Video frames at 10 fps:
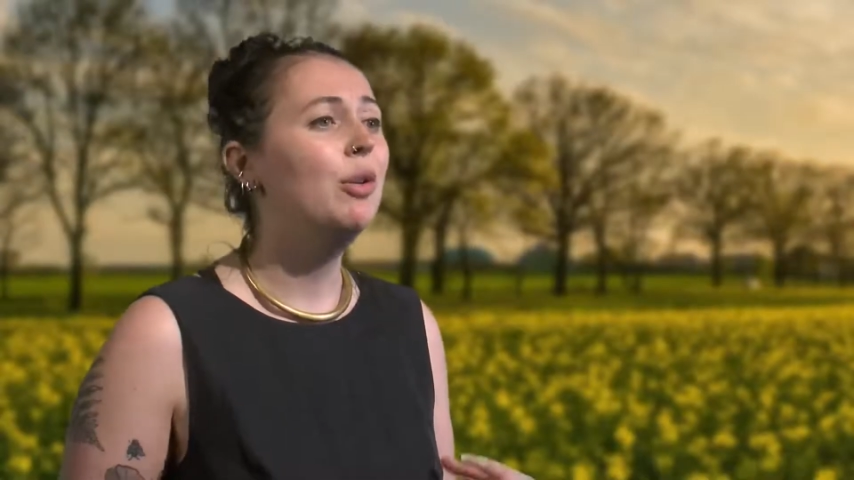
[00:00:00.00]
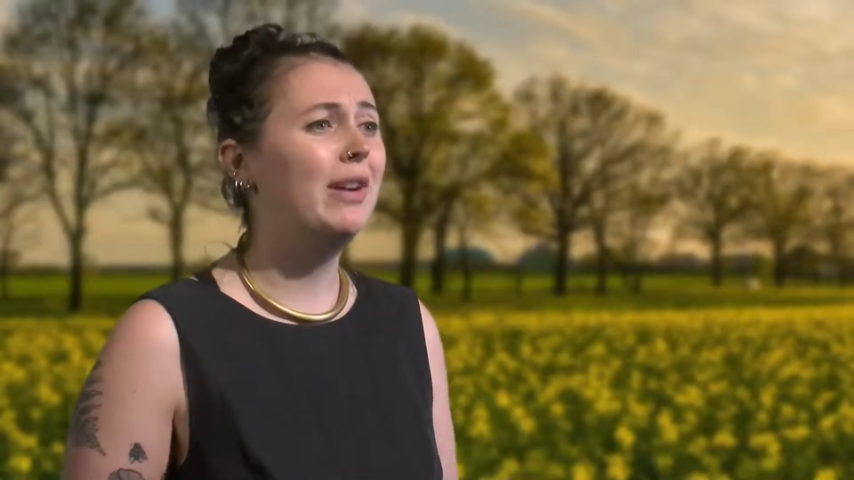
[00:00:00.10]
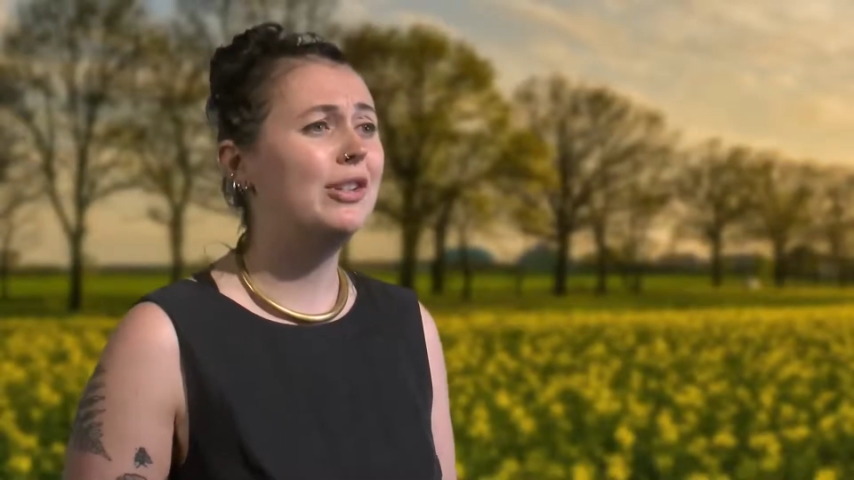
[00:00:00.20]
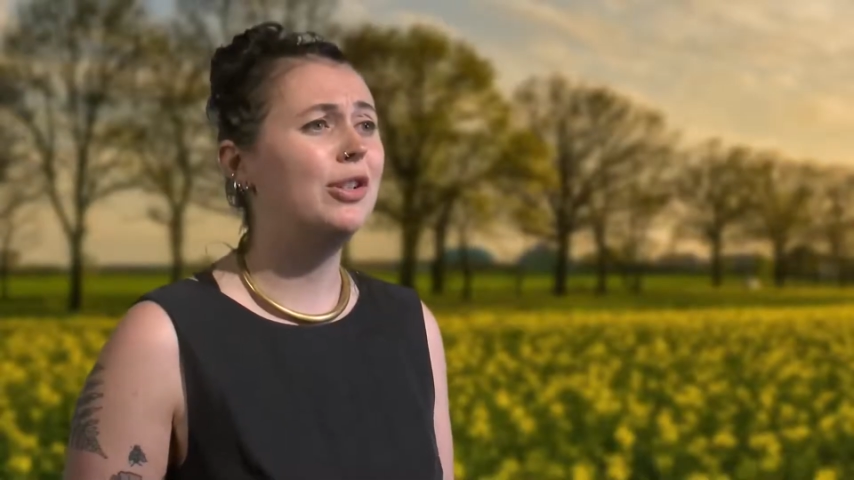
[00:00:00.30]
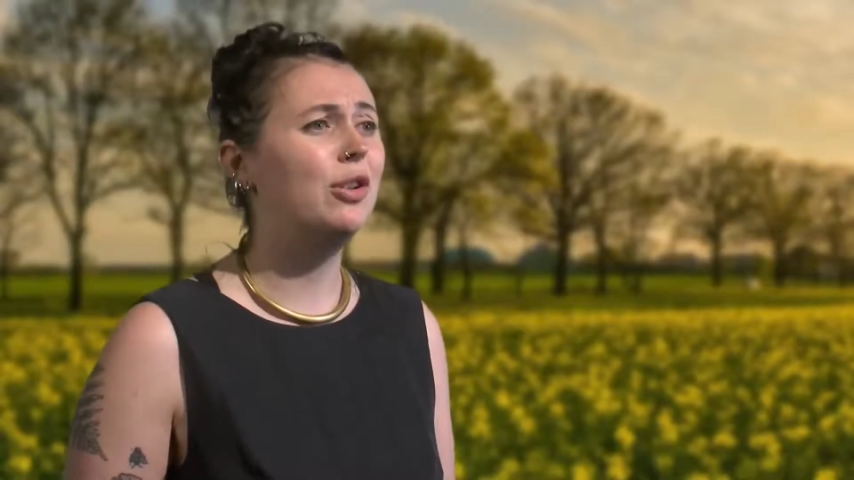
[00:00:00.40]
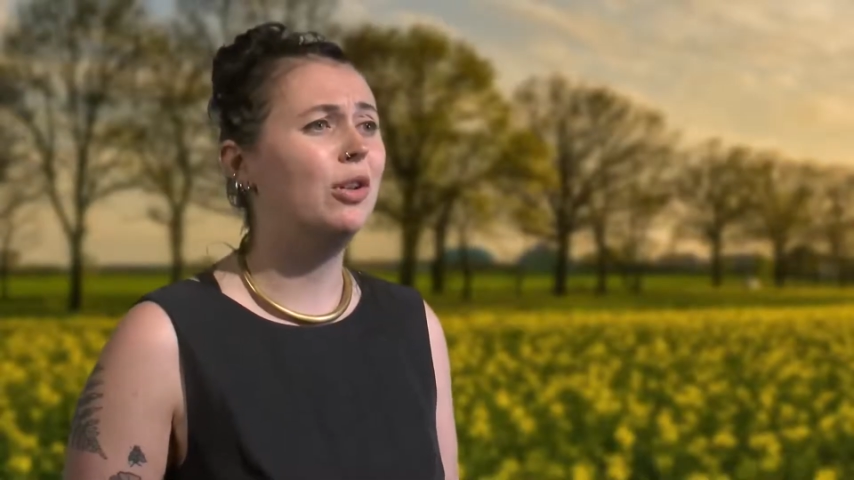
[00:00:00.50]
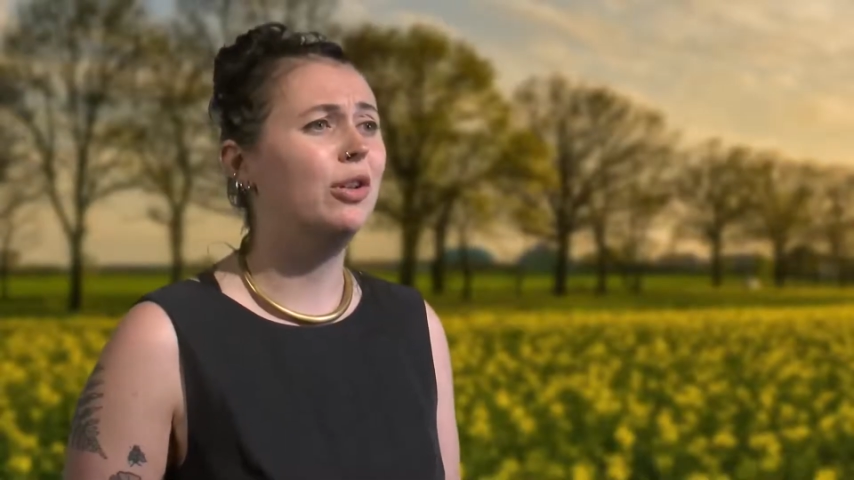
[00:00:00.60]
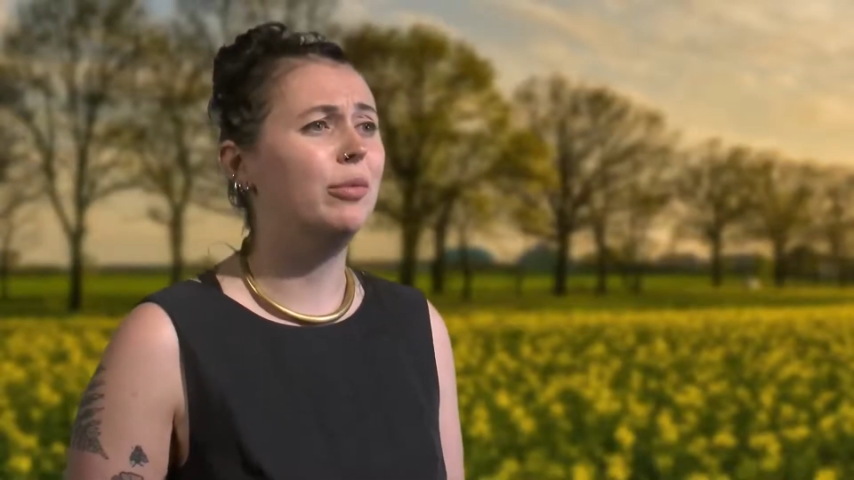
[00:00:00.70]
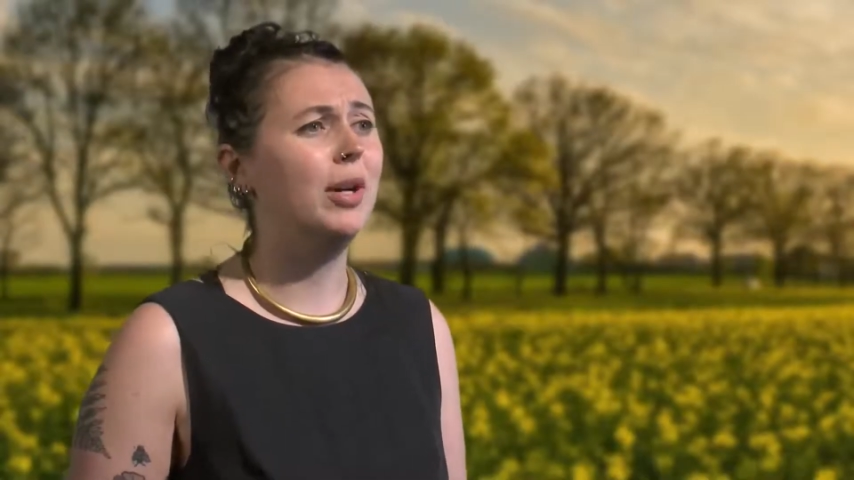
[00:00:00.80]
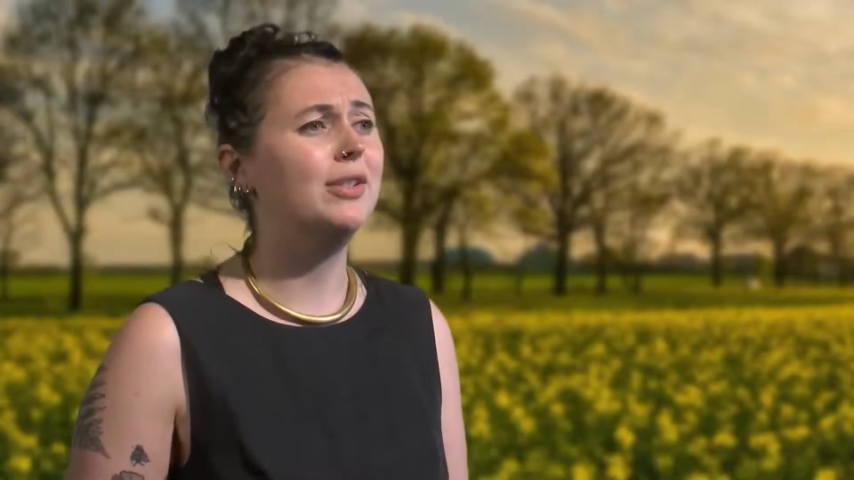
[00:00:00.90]
we've actually got a lot
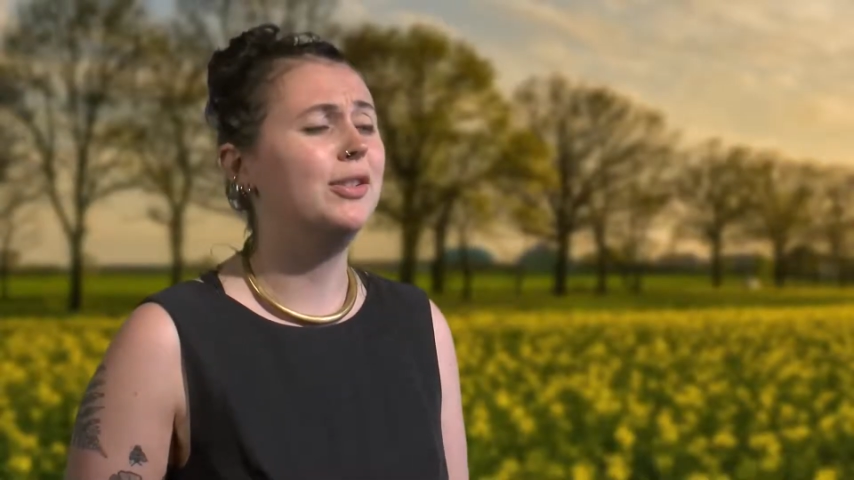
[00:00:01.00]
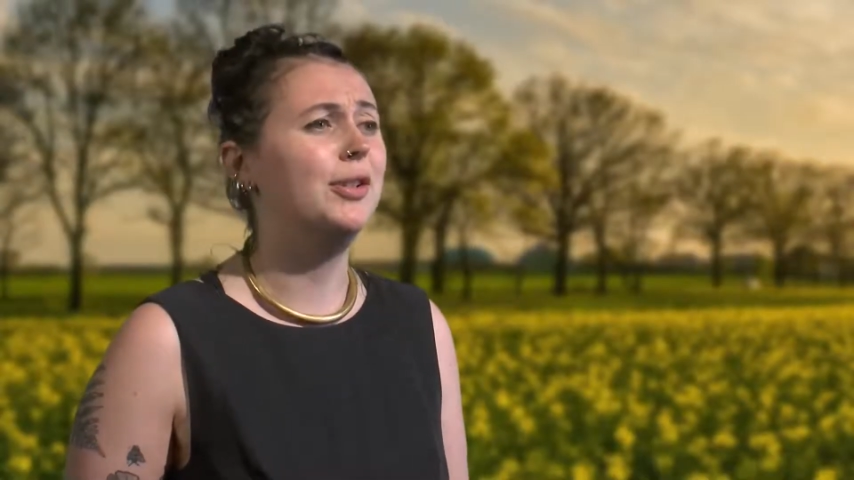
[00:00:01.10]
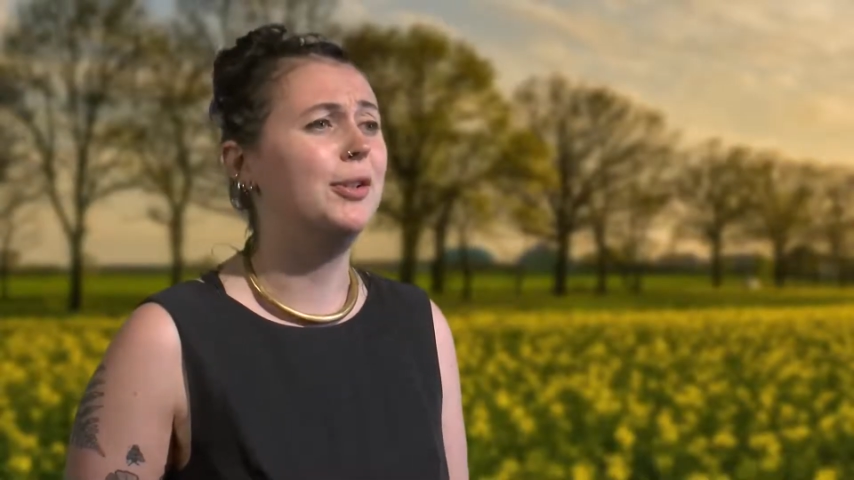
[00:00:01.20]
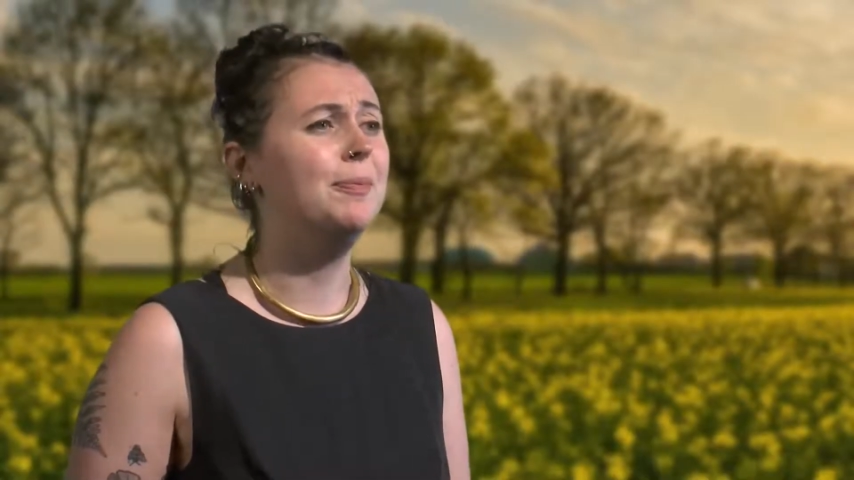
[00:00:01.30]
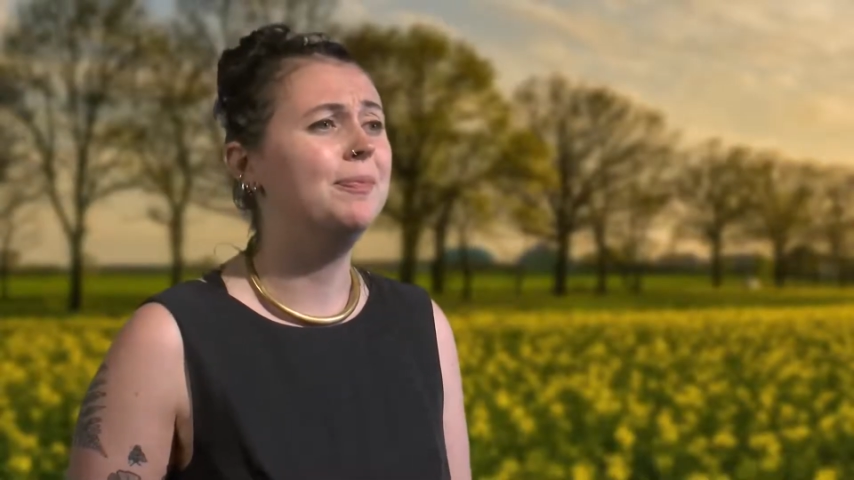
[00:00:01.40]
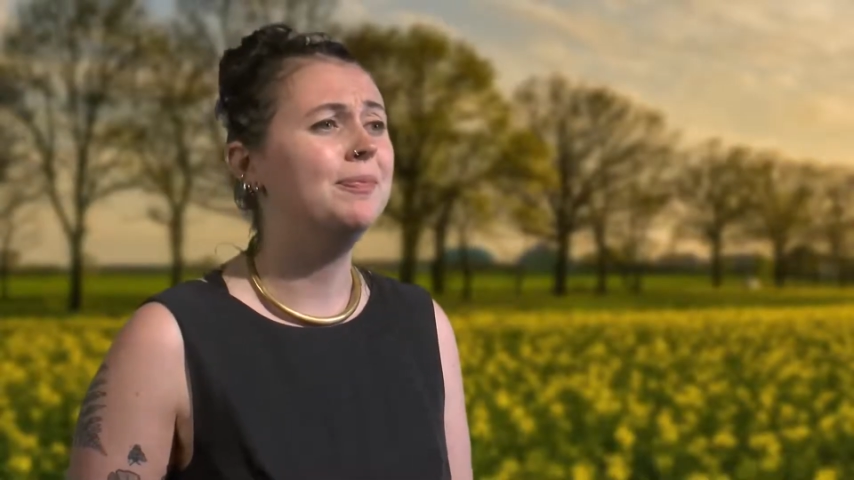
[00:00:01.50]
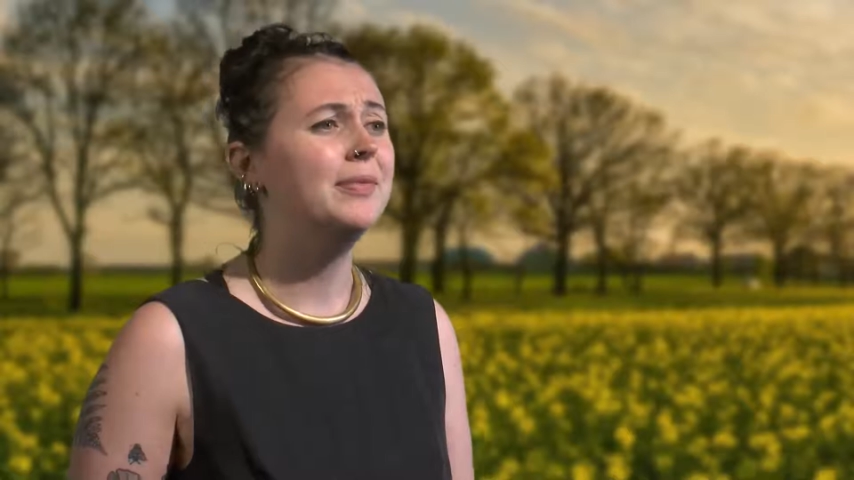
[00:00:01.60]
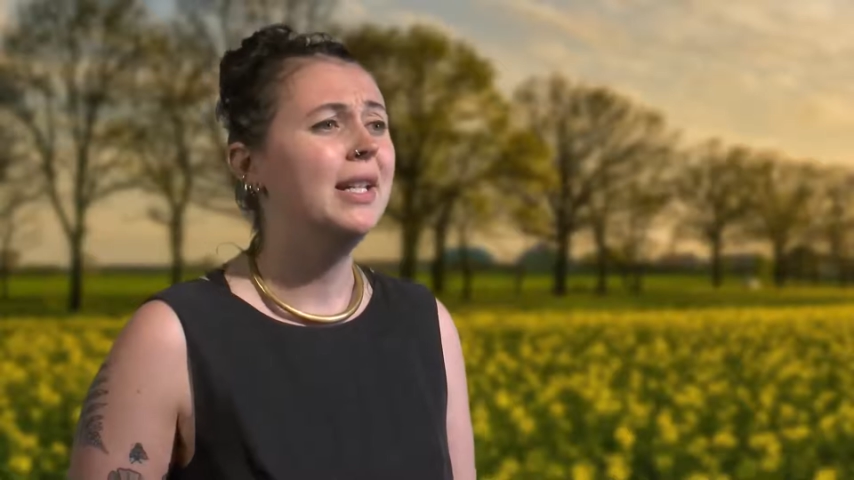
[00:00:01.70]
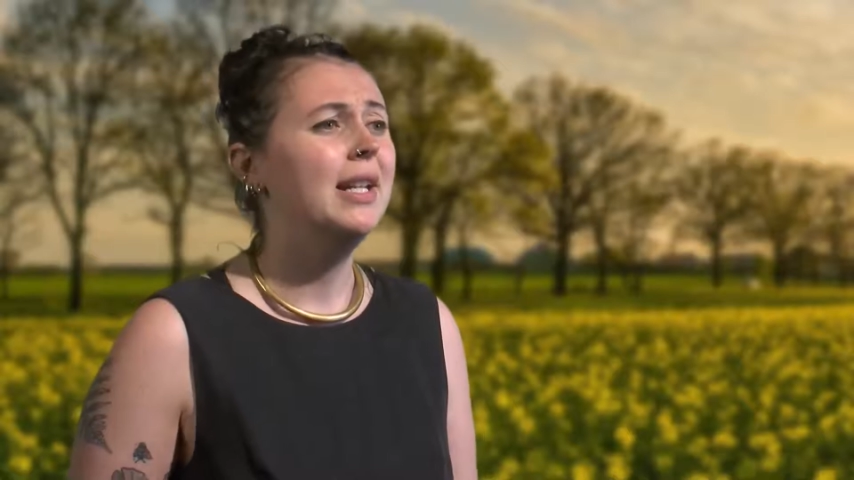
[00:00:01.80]
of work to do.